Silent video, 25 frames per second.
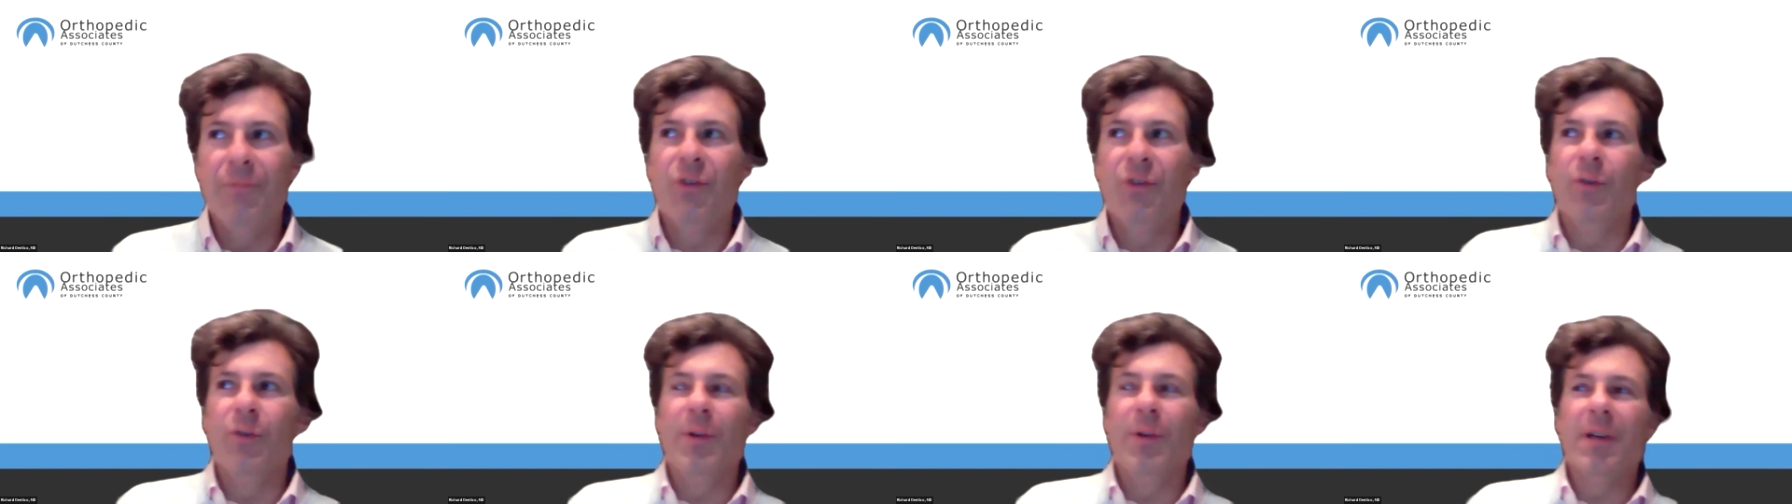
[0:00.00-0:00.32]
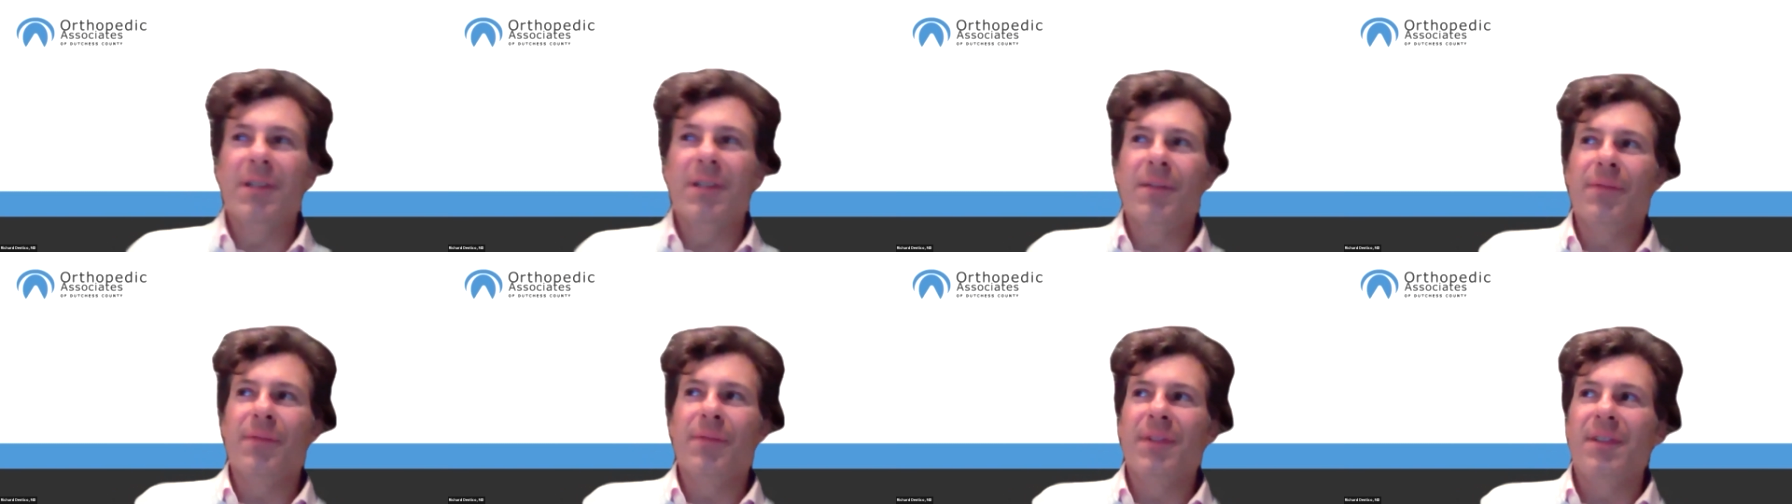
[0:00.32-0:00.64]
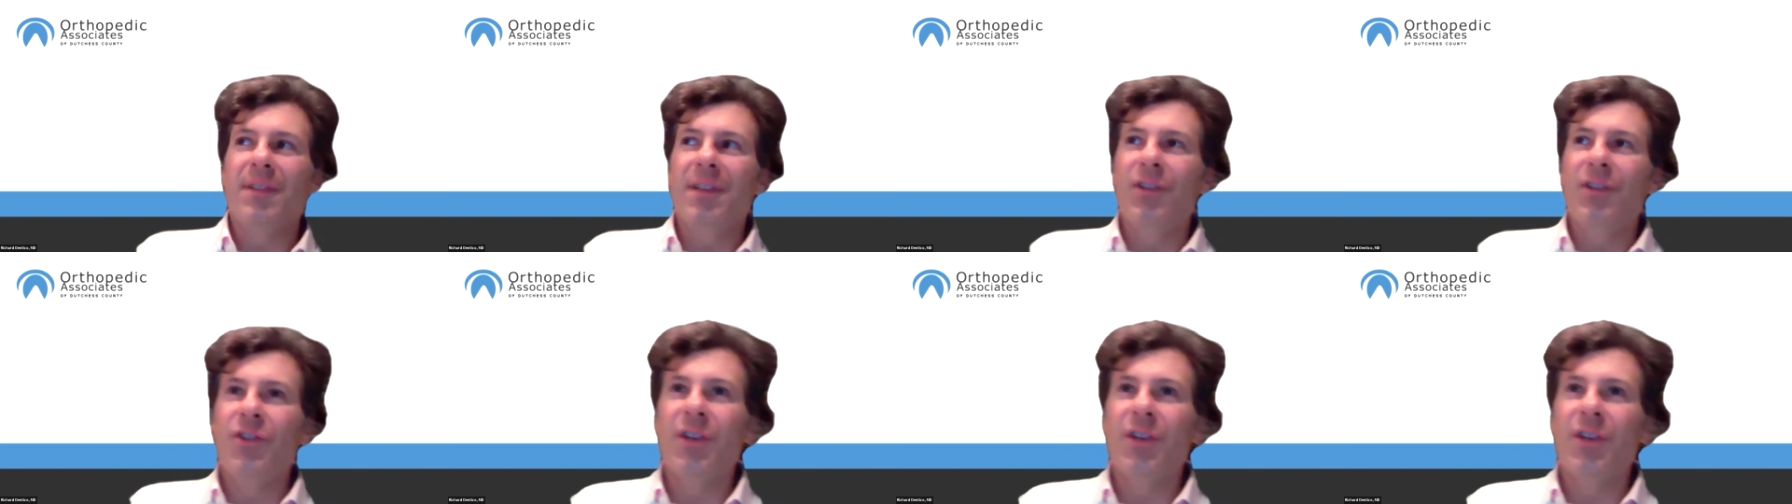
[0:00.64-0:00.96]
doing as a
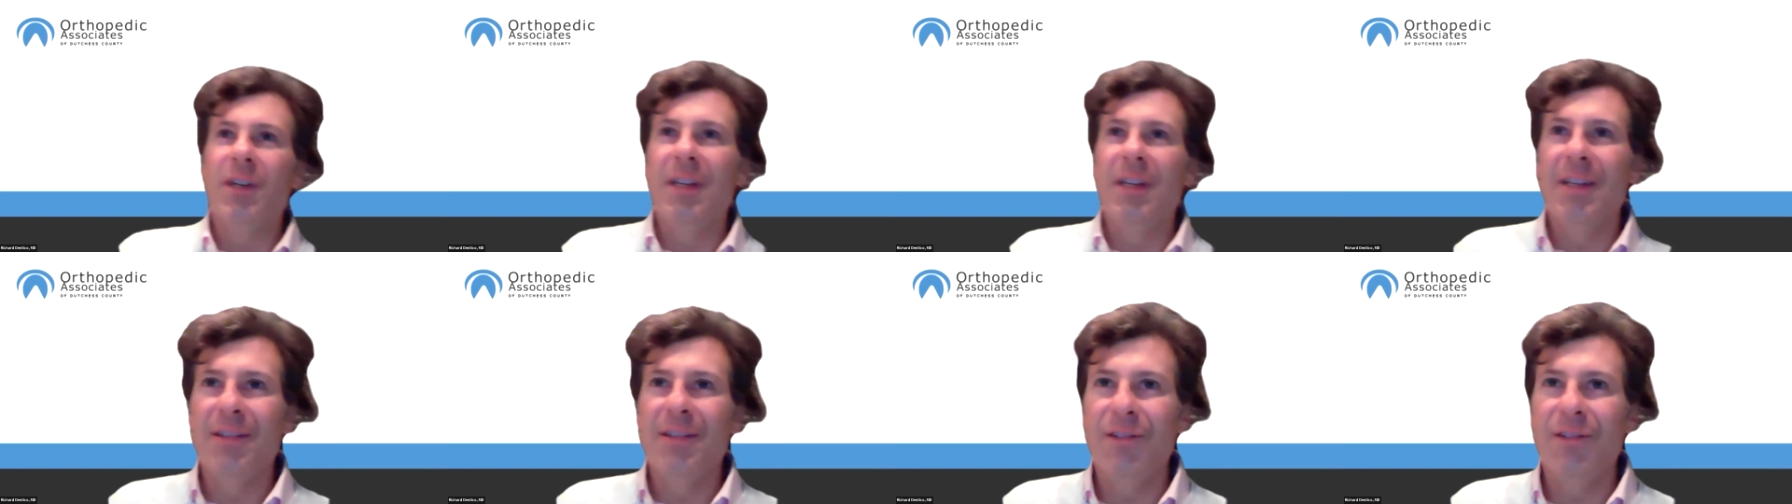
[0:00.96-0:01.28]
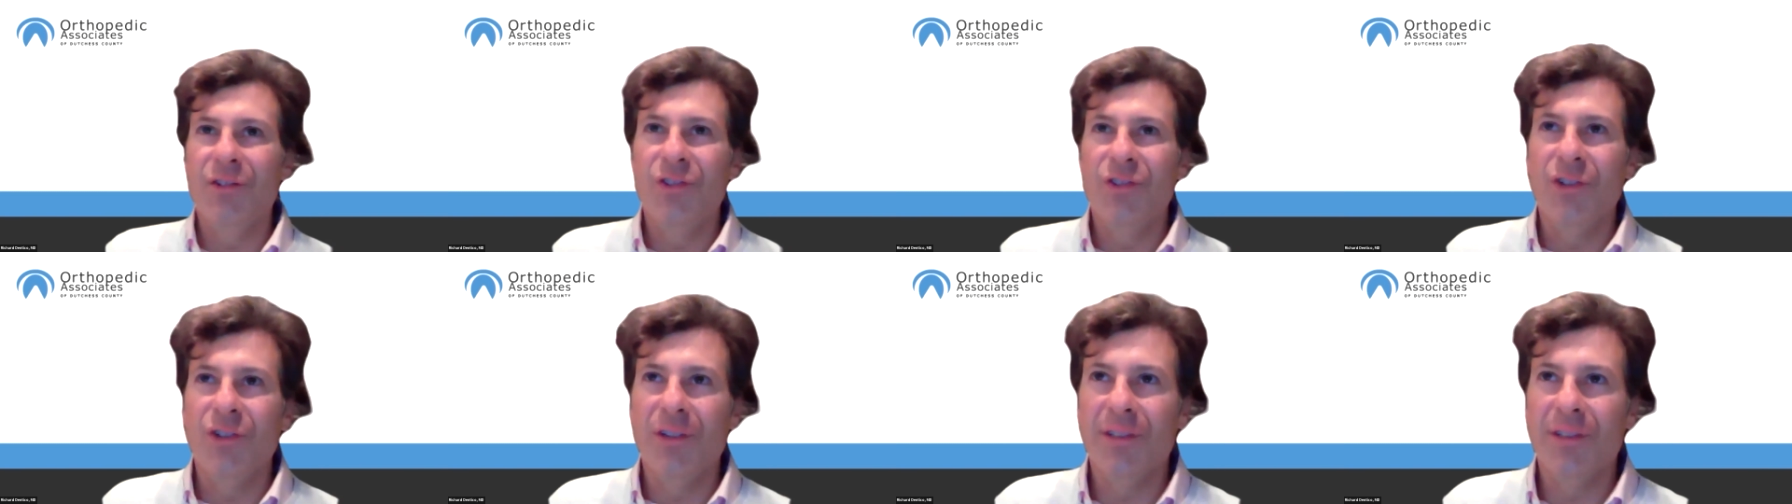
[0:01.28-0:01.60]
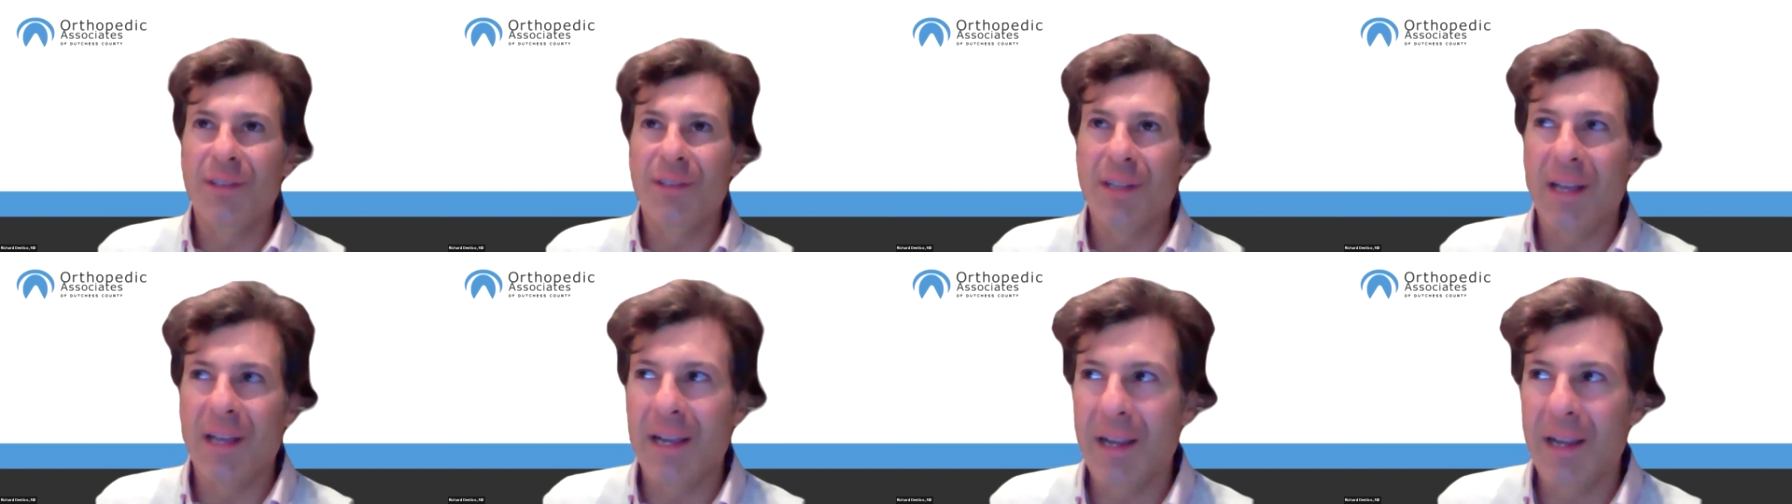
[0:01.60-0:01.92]
physician isn't
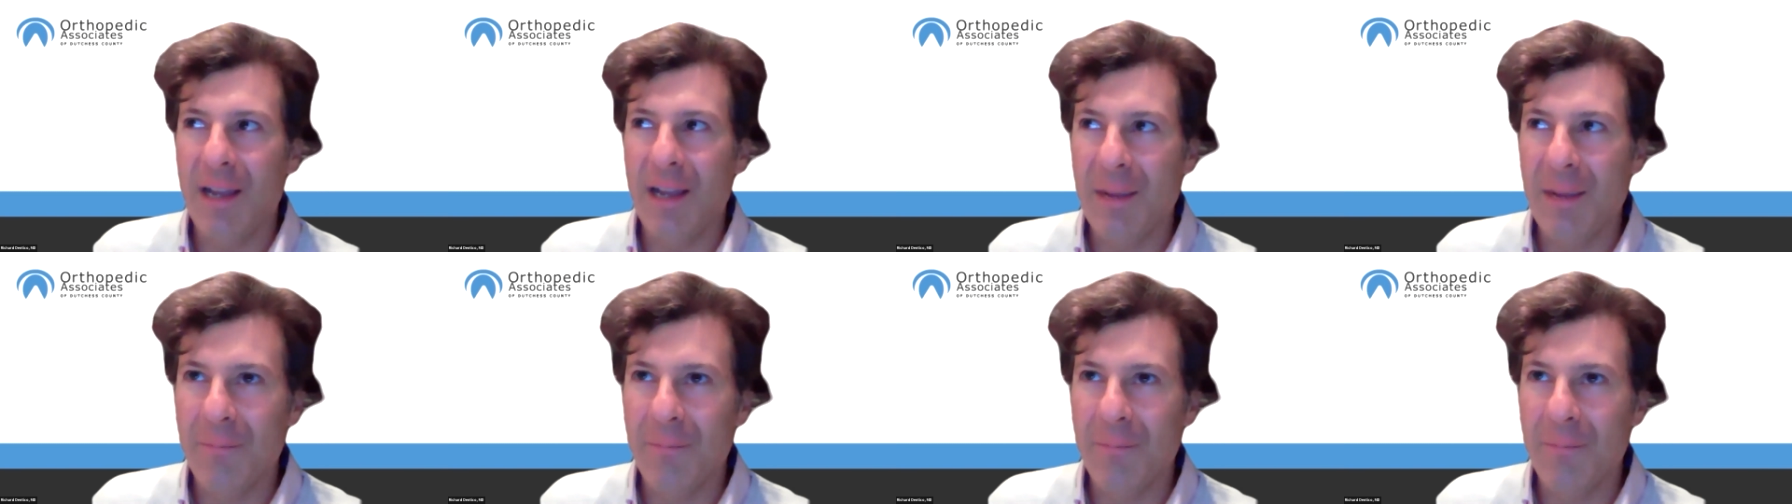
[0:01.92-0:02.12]
just like